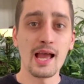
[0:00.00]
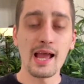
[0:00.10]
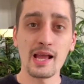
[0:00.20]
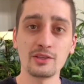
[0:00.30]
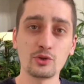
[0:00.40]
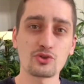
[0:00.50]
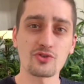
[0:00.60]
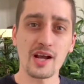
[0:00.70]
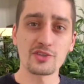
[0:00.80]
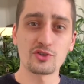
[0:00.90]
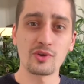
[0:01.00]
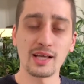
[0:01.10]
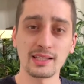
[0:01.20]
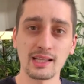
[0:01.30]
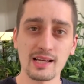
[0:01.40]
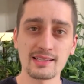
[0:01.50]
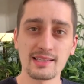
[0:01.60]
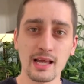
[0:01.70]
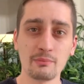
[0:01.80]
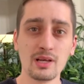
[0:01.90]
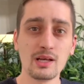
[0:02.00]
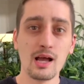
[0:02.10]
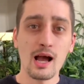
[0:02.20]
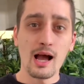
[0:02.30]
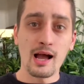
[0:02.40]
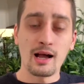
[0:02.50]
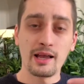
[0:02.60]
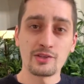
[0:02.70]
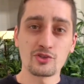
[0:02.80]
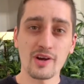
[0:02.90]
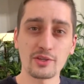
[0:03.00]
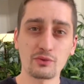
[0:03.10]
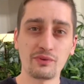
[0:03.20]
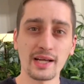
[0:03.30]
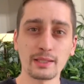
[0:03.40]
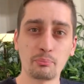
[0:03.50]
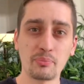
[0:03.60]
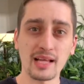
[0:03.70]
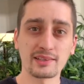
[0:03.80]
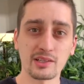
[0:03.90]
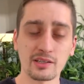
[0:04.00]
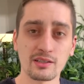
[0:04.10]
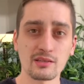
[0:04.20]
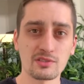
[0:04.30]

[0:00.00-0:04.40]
and you try to analyze them and try to find a pattern.